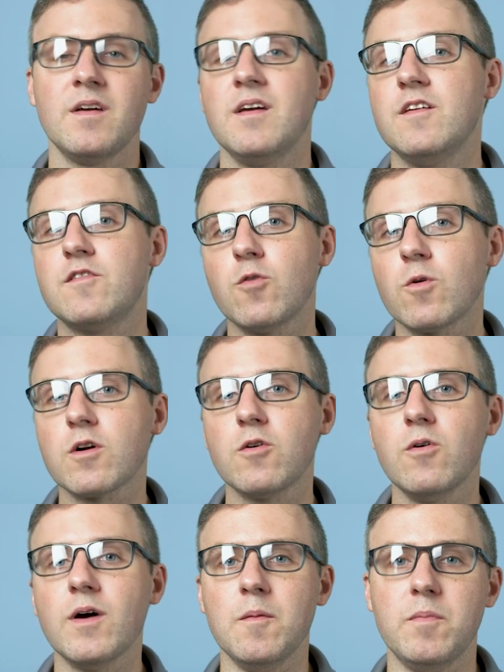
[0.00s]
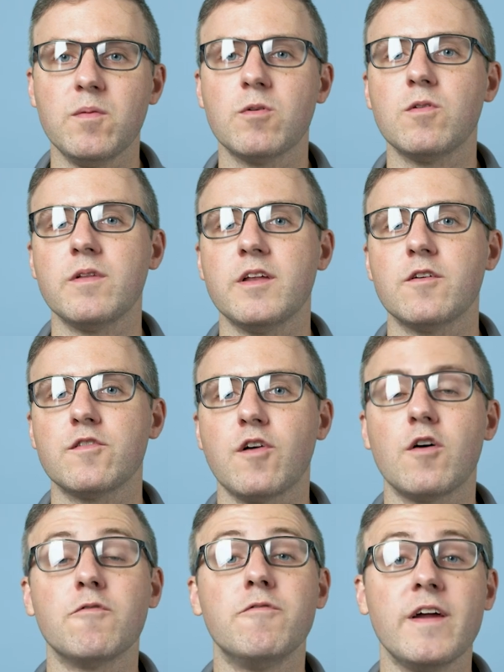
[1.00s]
Historical and biblical leaders
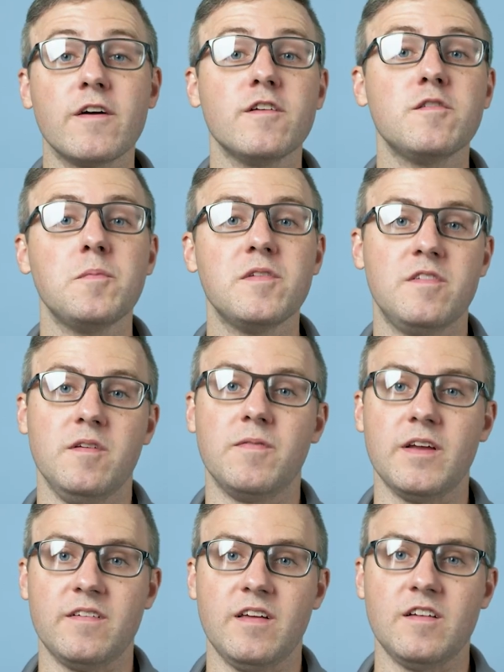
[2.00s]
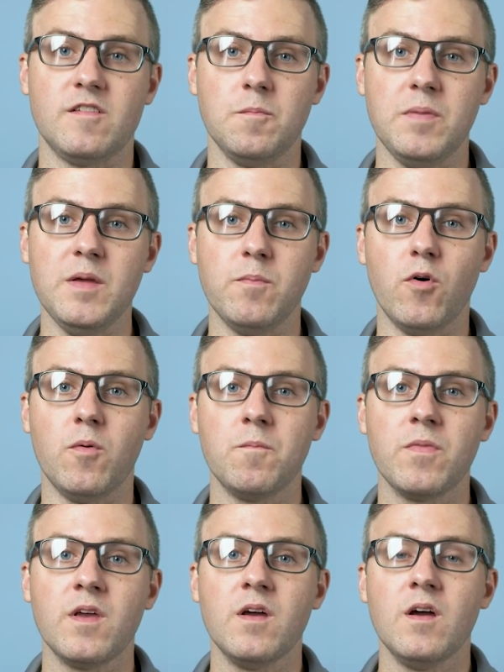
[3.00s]
are very specific sets of people.
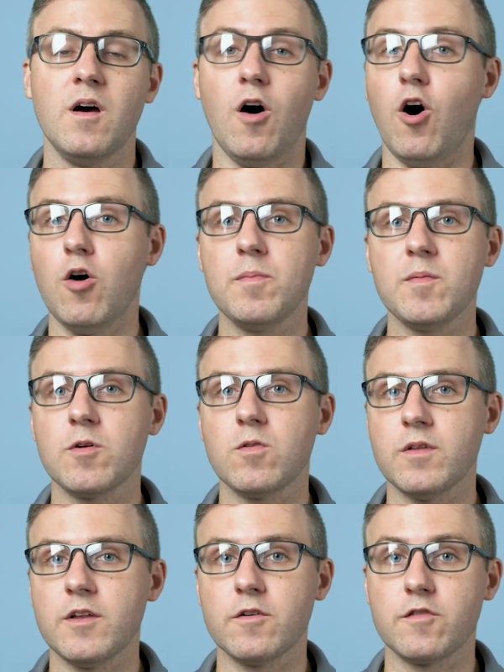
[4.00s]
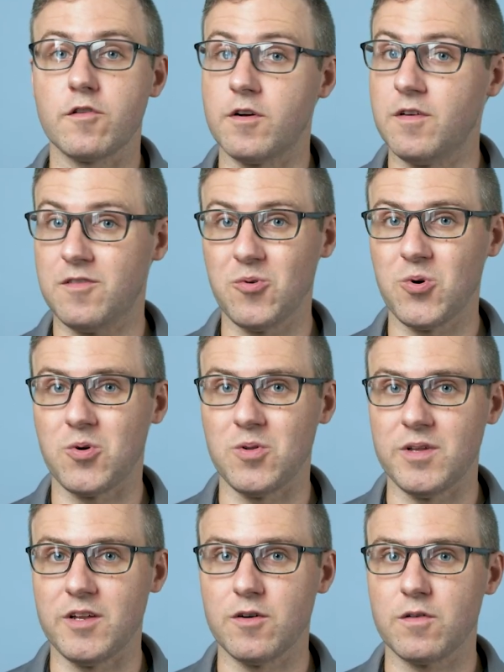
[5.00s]
All biblical leaders are
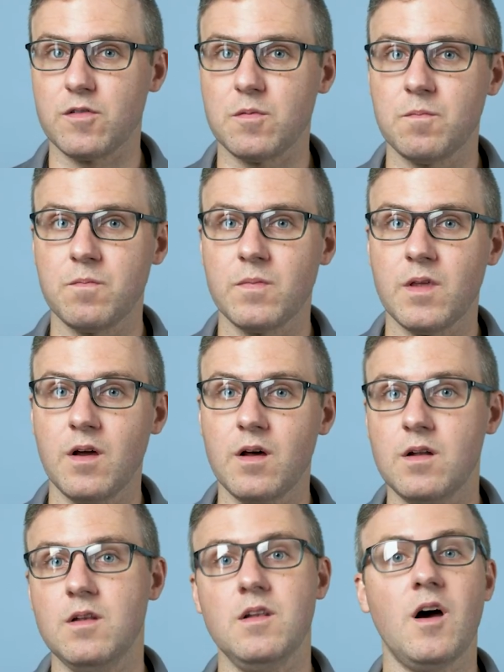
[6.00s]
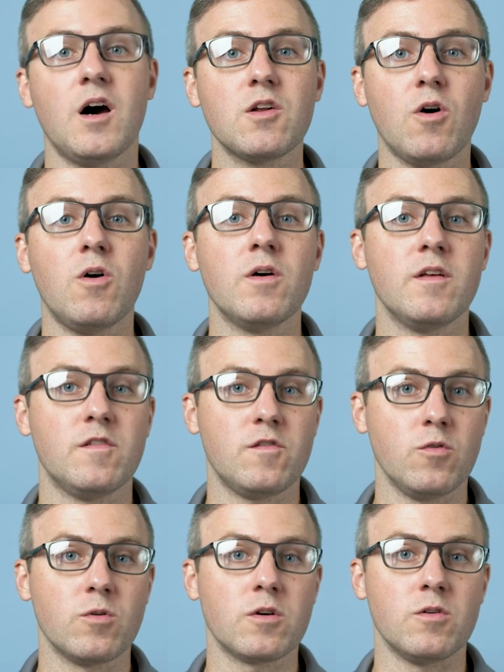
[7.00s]
historical leaders. Not all
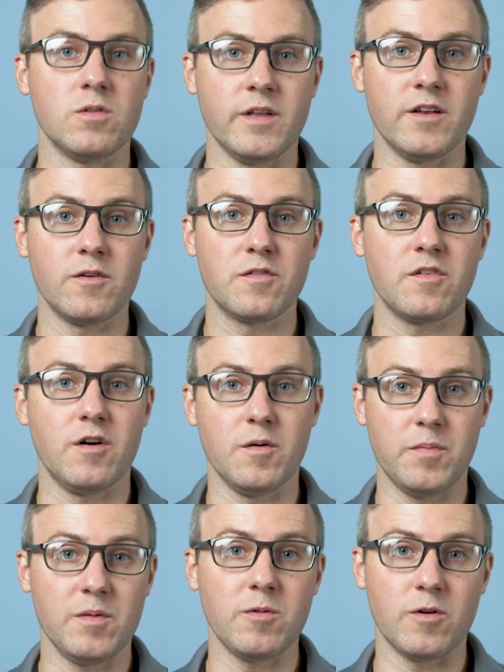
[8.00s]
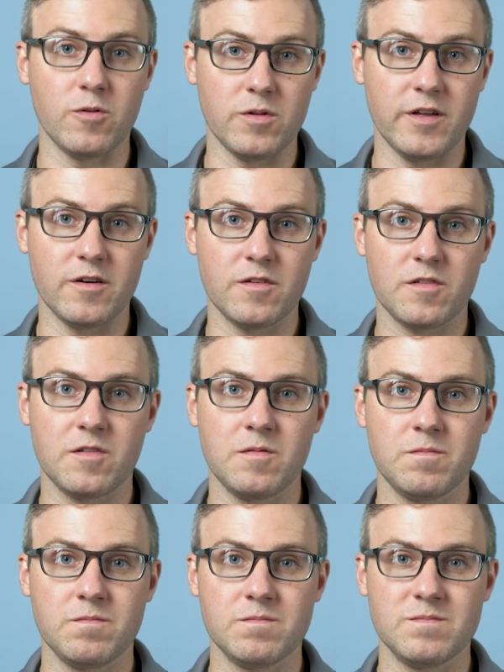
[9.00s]
historical leaders are biblical leaders.
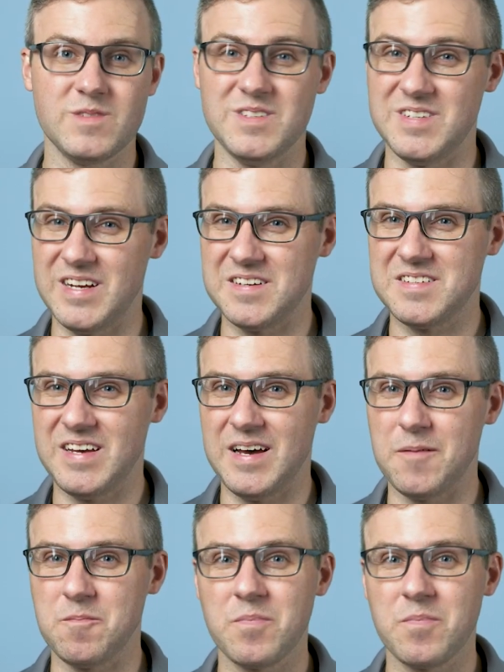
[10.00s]
Did you catch that?